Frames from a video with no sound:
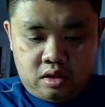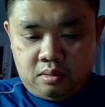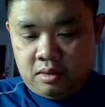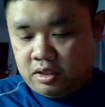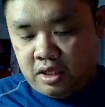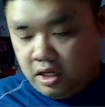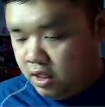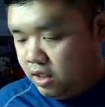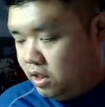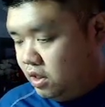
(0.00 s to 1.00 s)
I'm going to
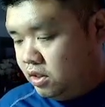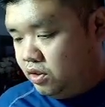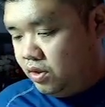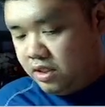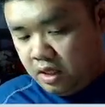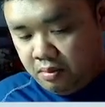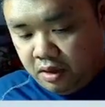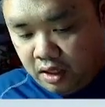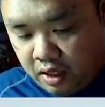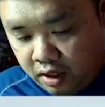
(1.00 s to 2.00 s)
do the same
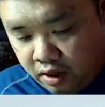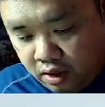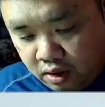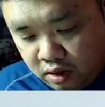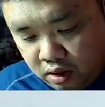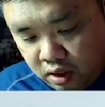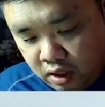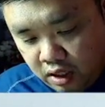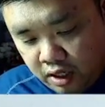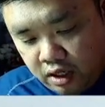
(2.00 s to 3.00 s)
thing here.
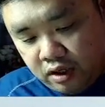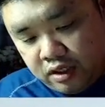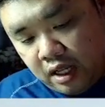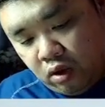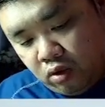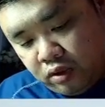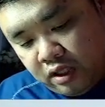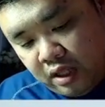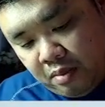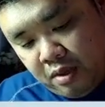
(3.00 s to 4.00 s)
I noticed that hole
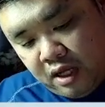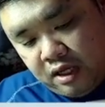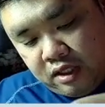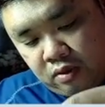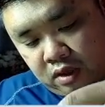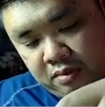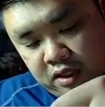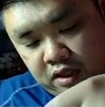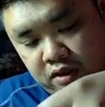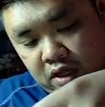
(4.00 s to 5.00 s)
wasn't that big, so what I'm going
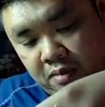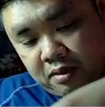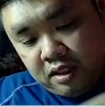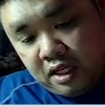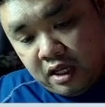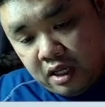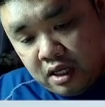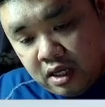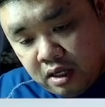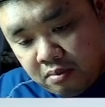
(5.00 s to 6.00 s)
to do is I'm going to take
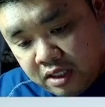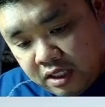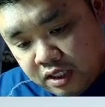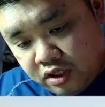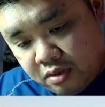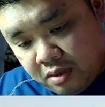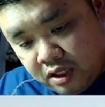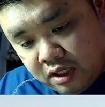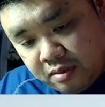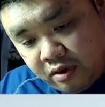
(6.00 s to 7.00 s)
my scissors, my
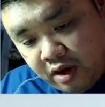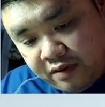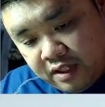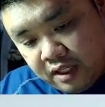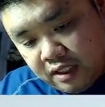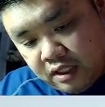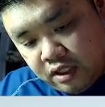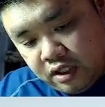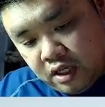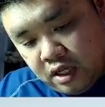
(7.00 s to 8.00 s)
Elizabeth Craft Design
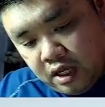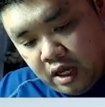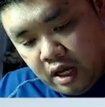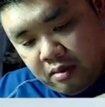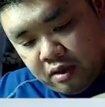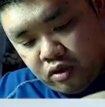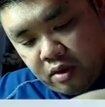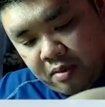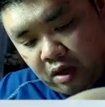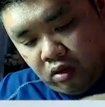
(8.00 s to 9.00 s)
scissors, and I'm going to
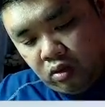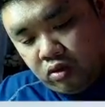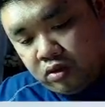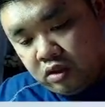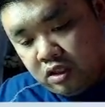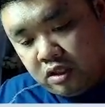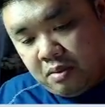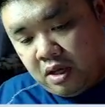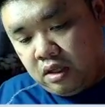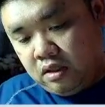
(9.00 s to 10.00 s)
trim that hole just to
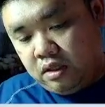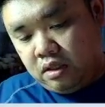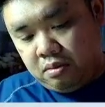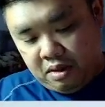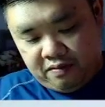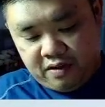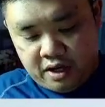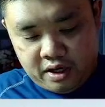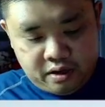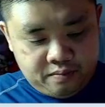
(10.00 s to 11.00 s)
make it a little bit
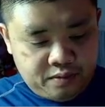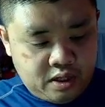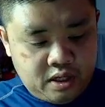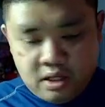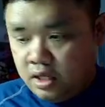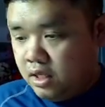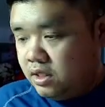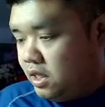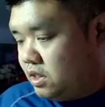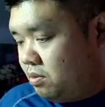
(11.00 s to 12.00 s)
finer.
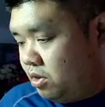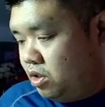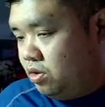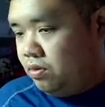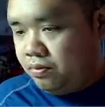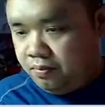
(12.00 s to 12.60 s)
Take some glue.